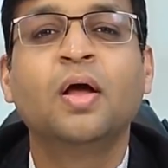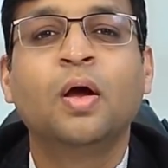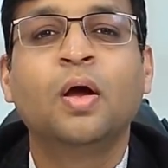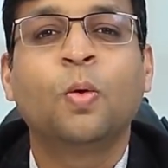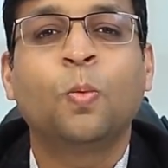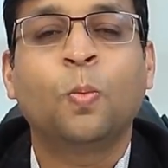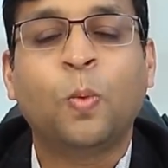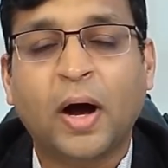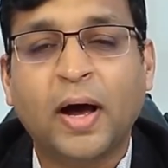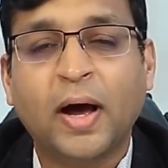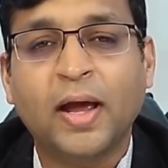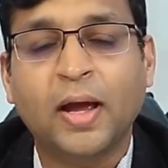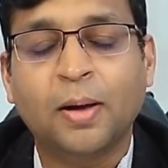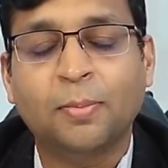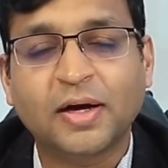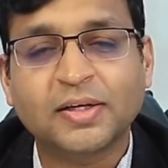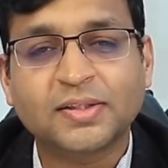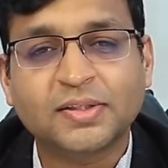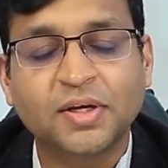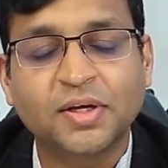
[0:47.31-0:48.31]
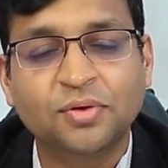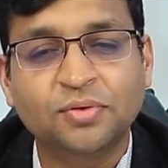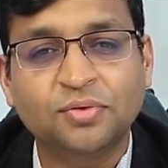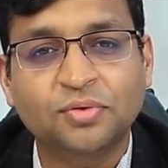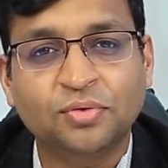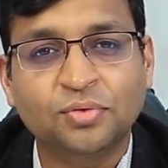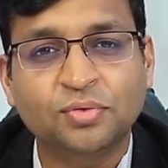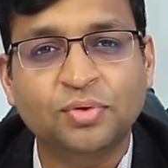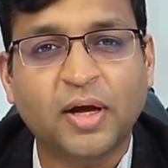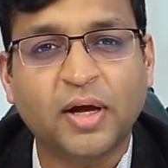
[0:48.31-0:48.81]
Why I'm asking you to
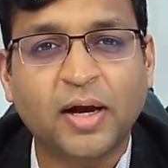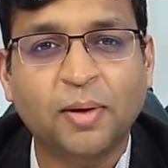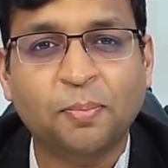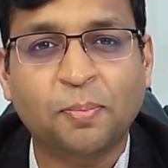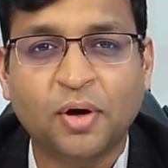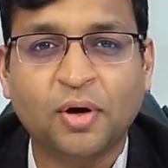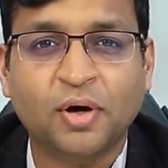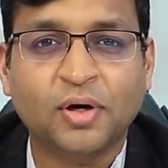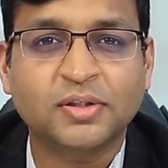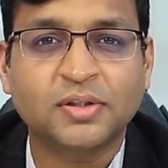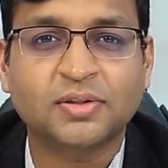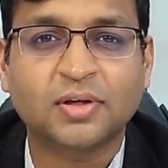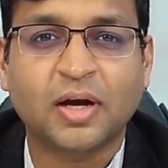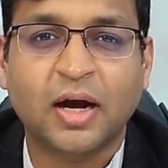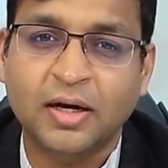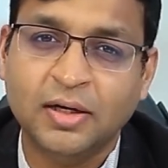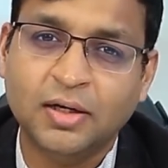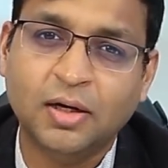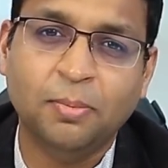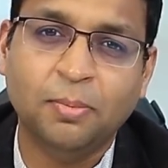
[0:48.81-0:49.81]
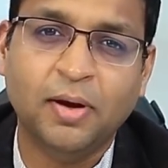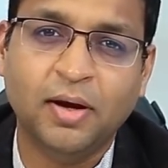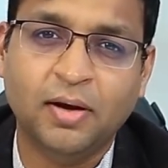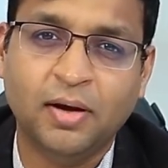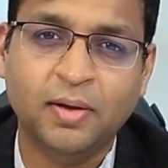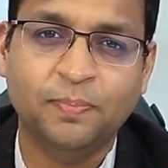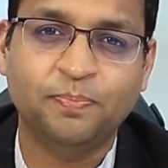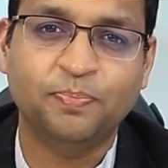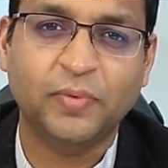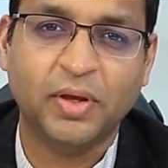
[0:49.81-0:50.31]
do that? Because
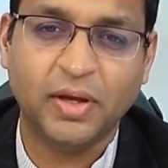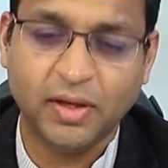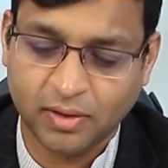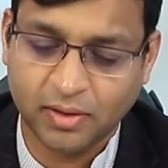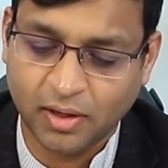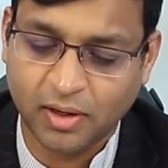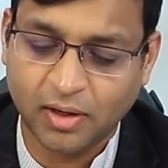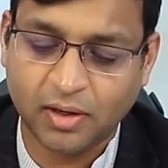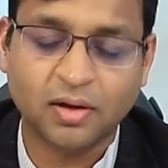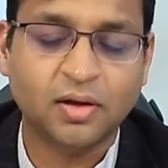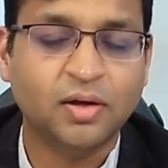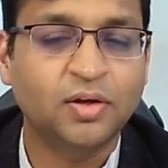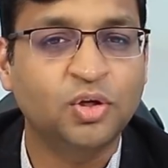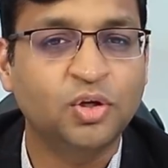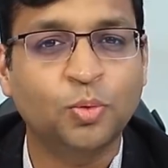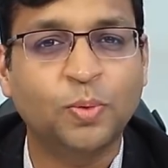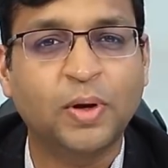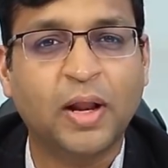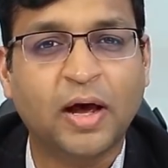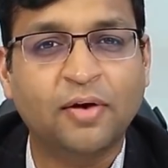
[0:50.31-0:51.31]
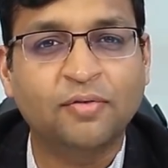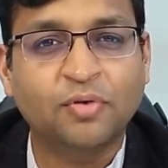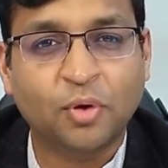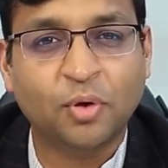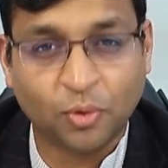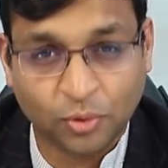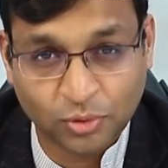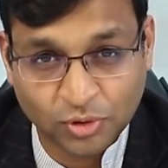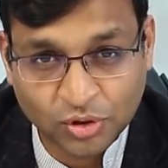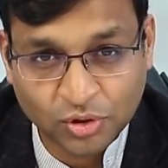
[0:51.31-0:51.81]
ultimately, either you will have your
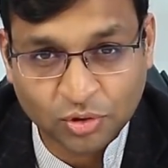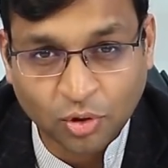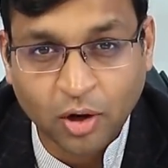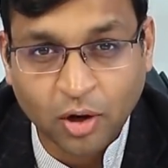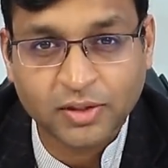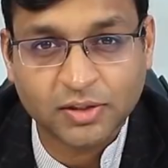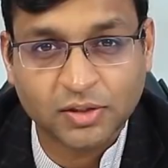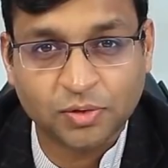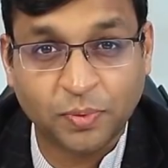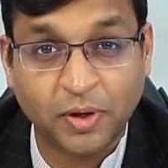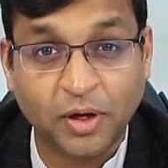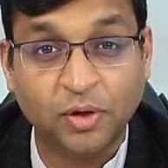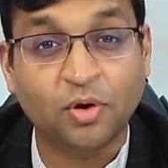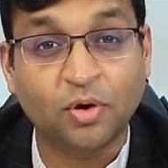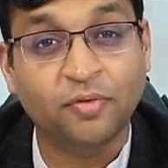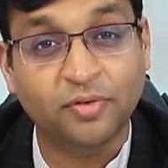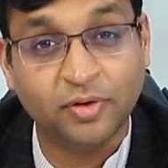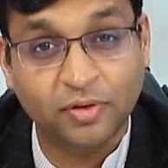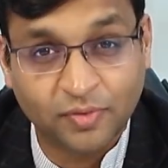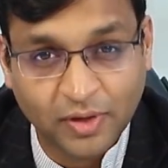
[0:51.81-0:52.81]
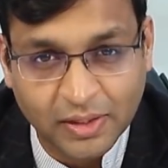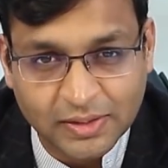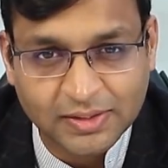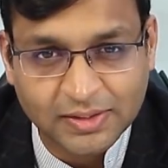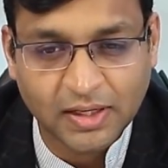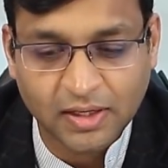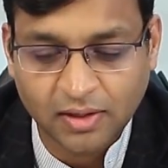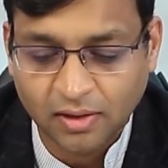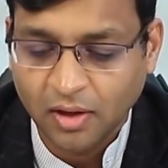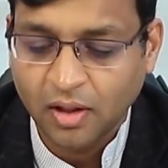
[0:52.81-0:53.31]
own stocks where you have
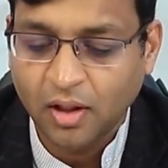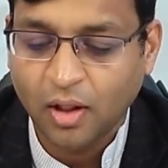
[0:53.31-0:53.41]
invested,